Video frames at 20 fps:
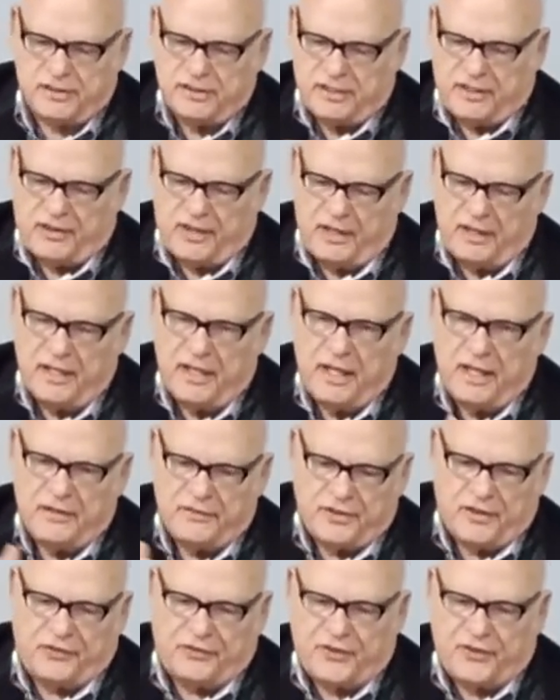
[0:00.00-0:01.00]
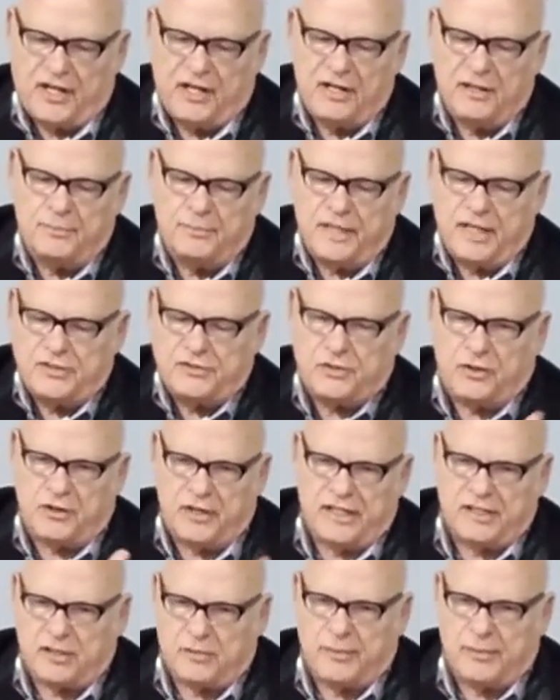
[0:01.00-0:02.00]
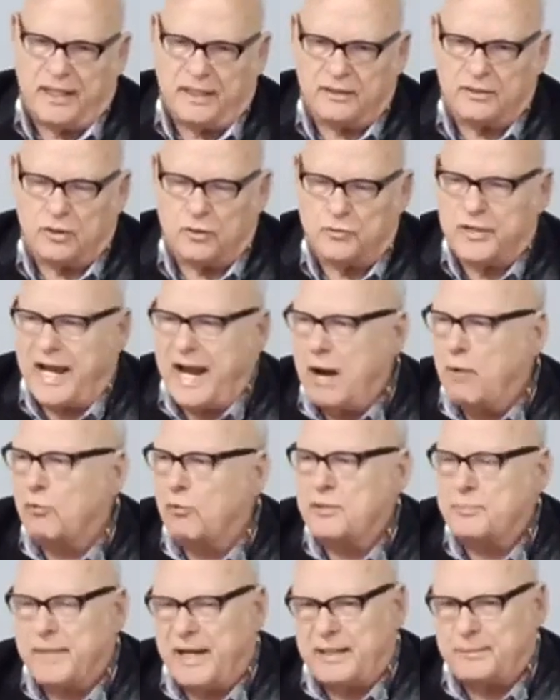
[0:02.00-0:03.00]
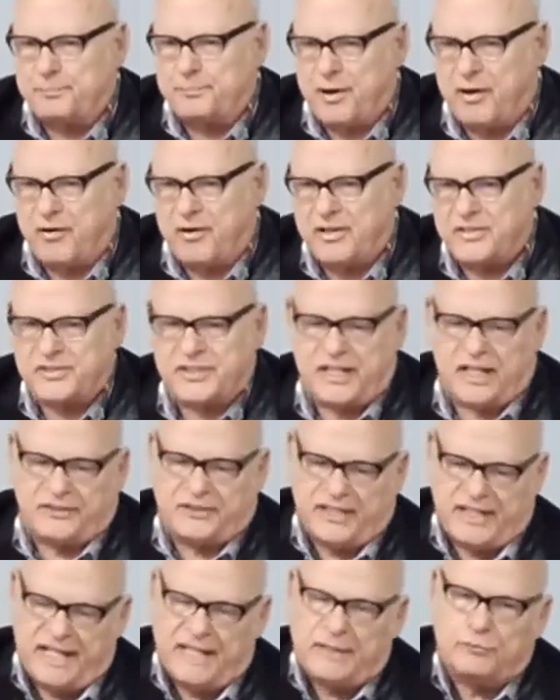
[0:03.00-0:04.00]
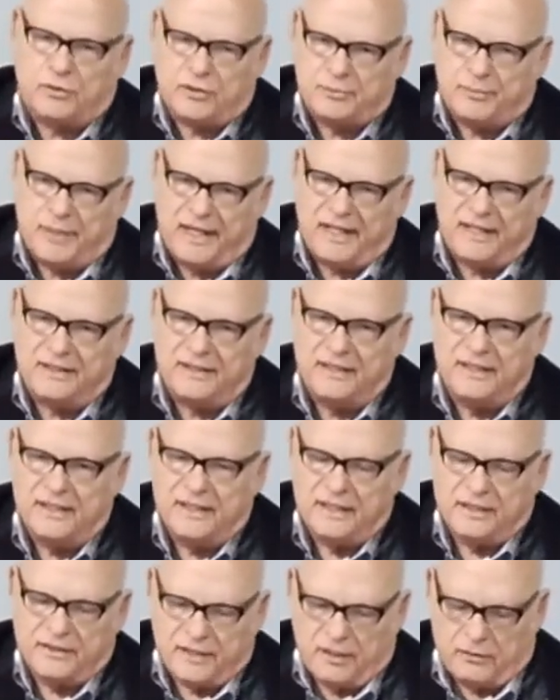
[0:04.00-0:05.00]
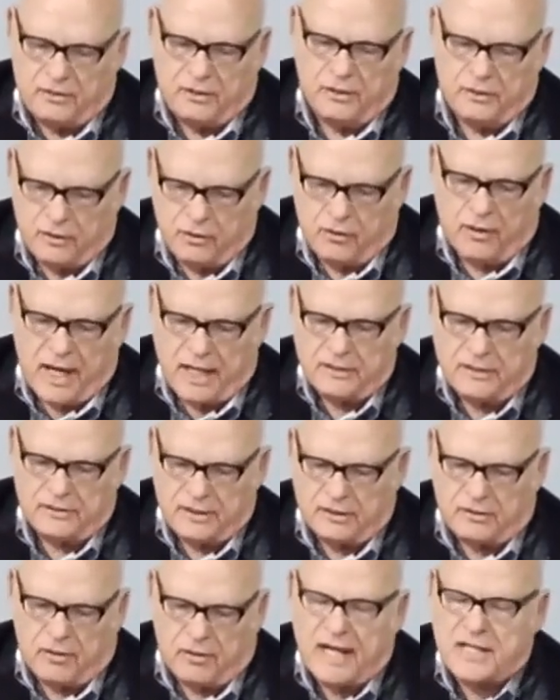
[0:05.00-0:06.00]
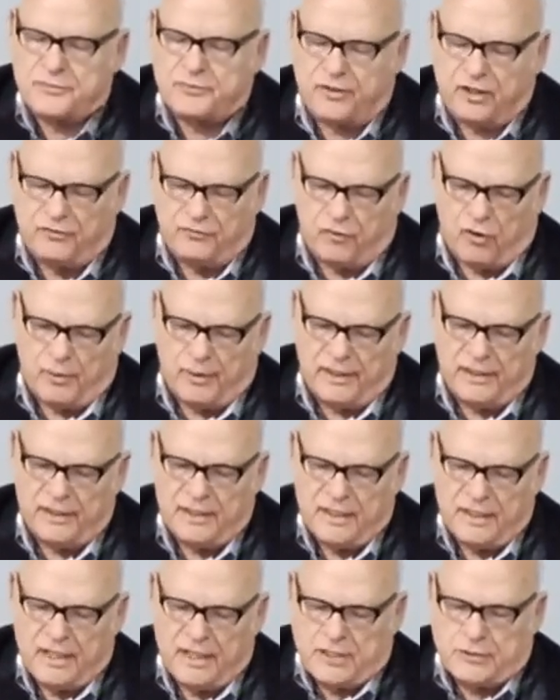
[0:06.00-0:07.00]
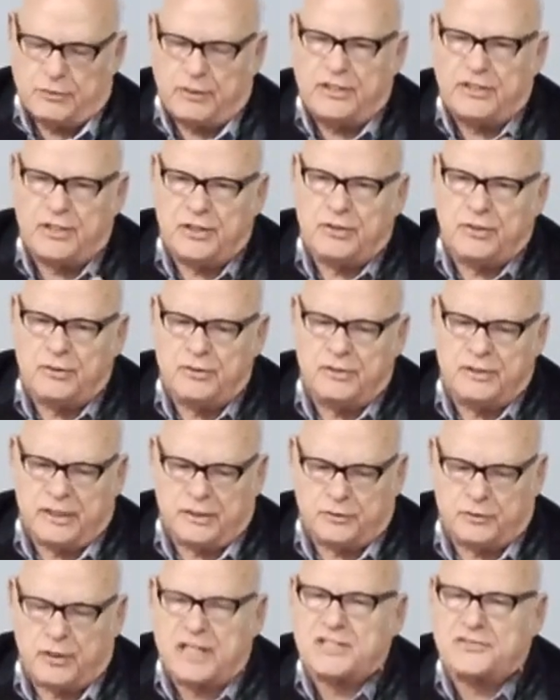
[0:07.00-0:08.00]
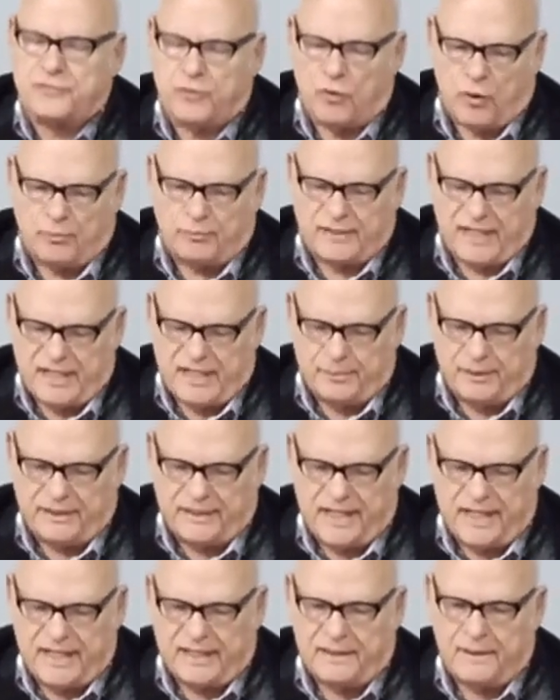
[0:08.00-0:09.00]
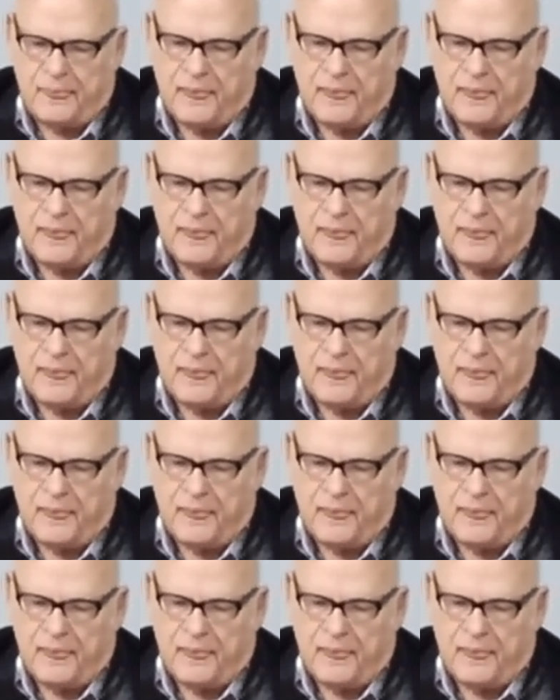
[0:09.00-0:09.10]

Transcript: Uh, the thumb is your inner man. Though the outward man perish, yet the inward man, the, the Christ conforming, is renewed and transformed day by day.